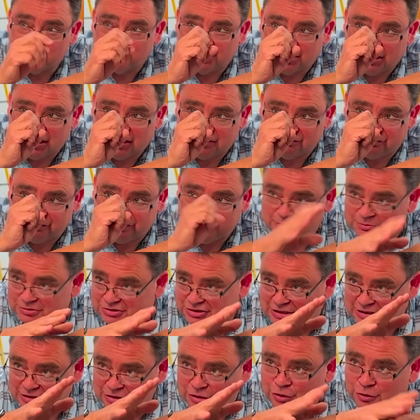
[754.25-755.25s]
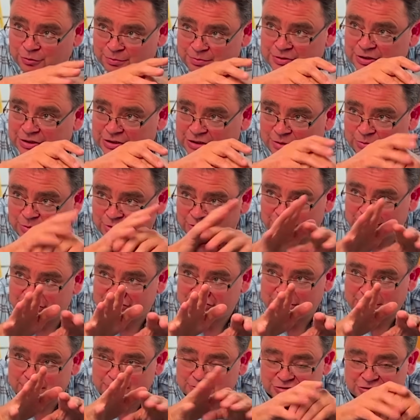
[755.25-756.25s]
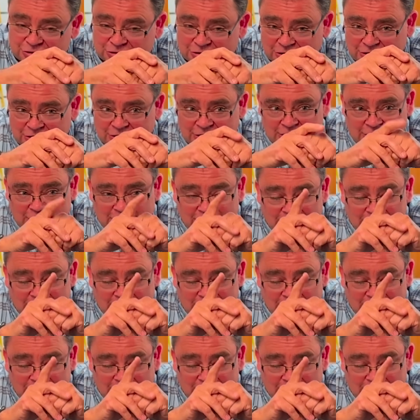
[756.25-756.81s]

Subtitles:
we had thermostat opening, and we were at temperature.